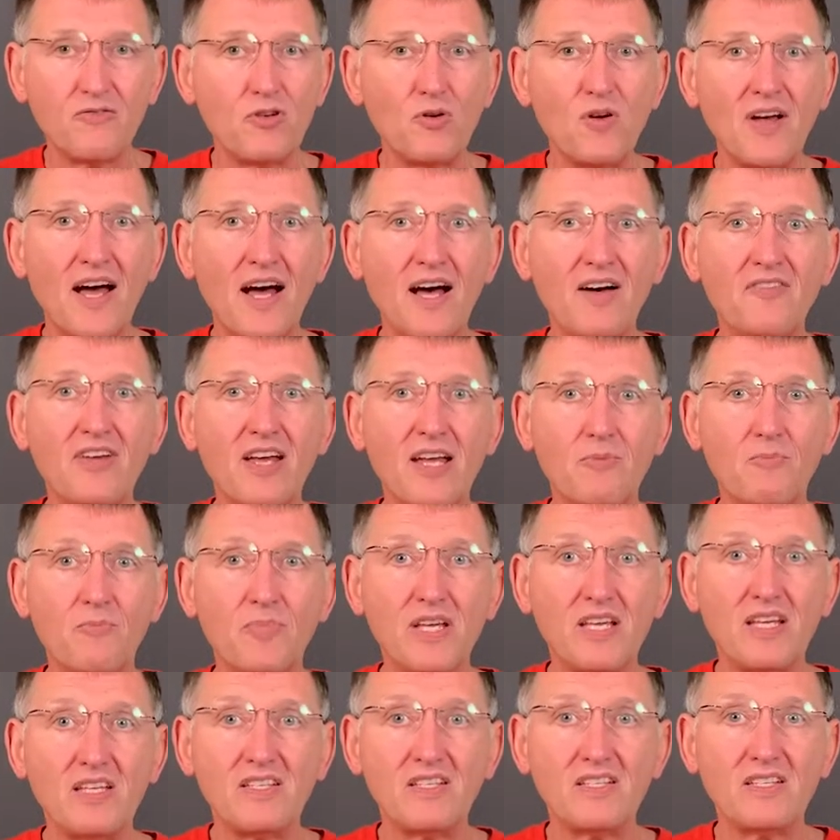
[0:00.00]
you have a
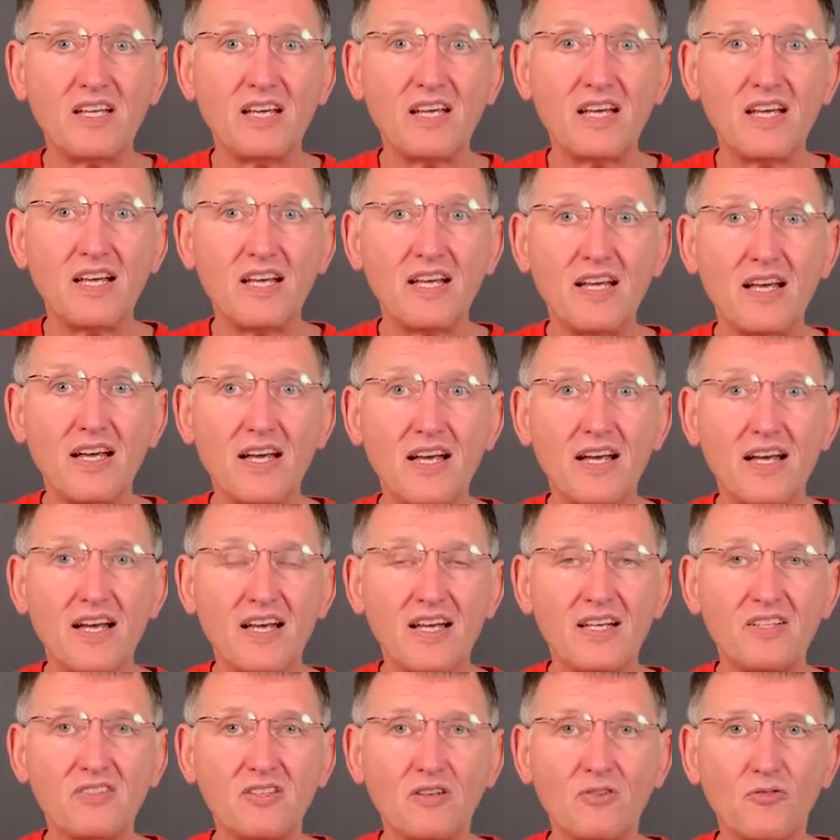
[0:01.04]
PC,
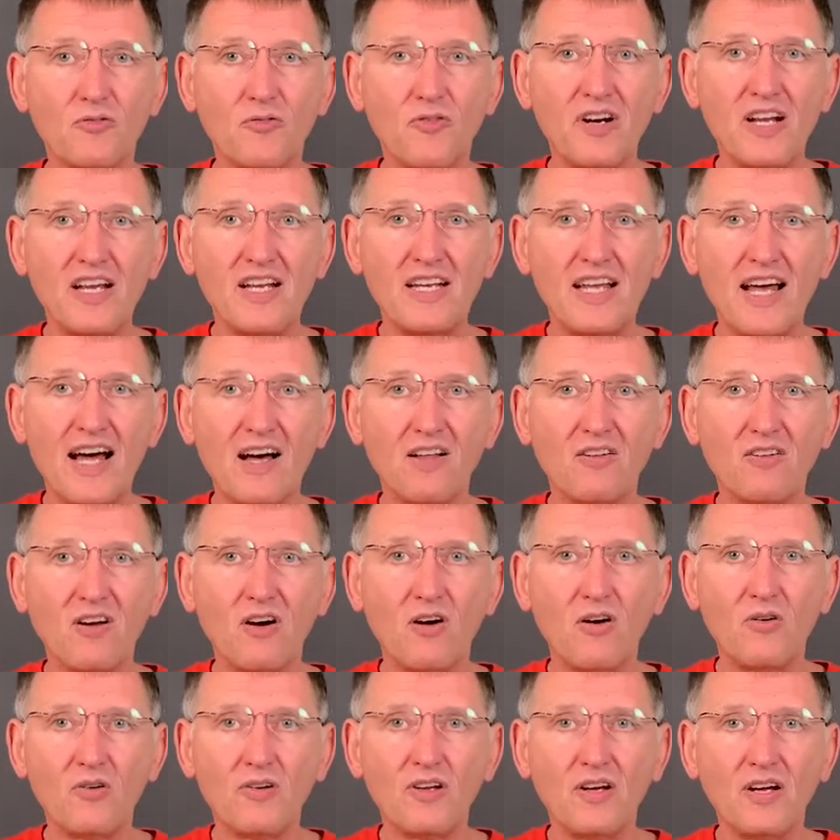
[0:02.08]
it's a free
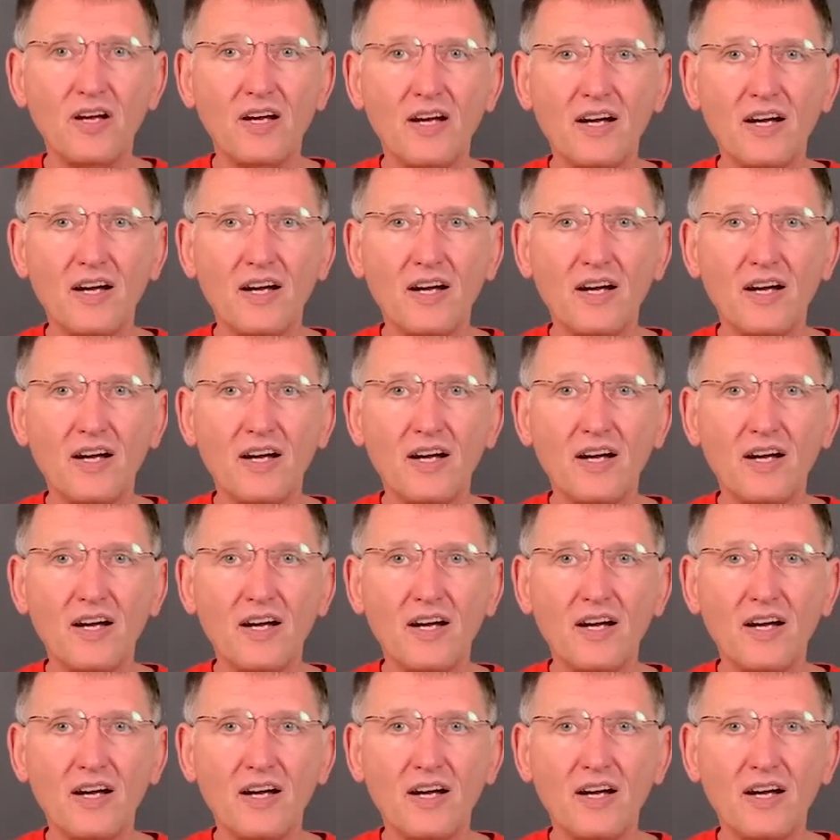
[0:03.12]
download.